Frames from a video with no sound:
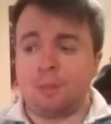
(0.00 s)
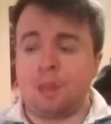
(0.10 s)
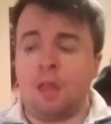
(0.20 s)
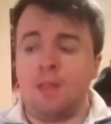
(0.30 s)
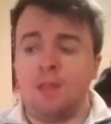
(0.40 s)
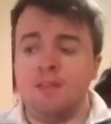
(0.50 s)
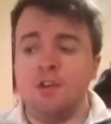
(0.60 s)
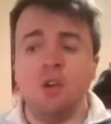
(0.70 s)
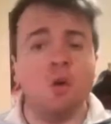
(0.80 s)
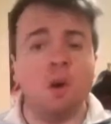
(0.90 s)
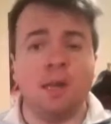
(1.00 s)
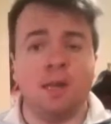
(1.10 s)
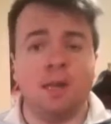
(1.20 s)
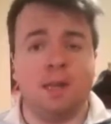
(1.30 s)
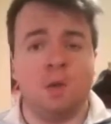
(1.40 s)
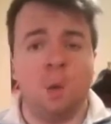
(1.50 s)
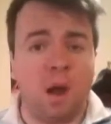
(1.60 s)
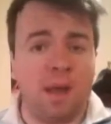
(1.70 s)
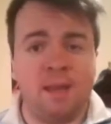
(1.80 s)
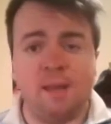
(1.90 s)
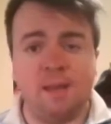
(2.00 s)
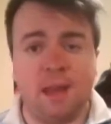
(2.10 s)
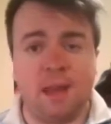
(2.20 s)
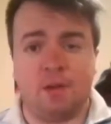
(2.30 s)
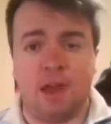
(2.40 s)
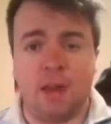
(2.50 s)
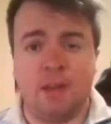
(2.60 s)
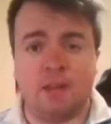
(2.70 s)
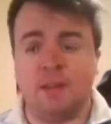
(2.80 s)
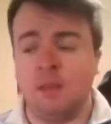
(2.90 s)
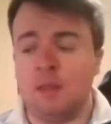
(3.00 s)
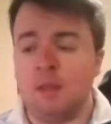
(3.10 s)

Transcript: they have no idea why he did that or anything.